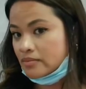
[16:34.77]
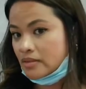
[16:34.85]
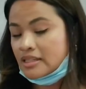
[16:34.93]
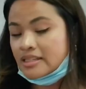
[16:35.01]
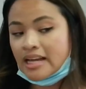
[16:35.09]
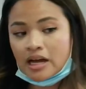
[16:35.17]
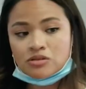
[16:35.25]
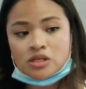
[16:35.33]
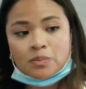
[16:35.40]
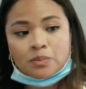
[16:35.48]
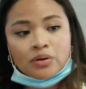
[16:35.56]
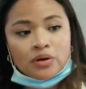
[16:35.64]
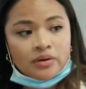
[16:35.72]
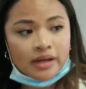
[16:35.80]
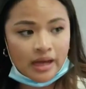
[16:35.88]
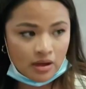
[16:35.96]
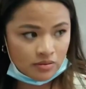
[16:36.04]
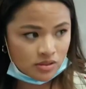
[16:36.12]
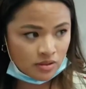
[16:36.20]
Nouns and
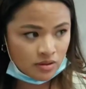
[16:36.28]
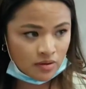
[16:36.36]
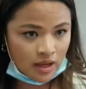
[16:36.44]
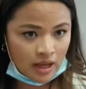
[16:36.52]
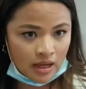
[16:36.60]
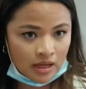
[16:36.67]
pronouns, okay?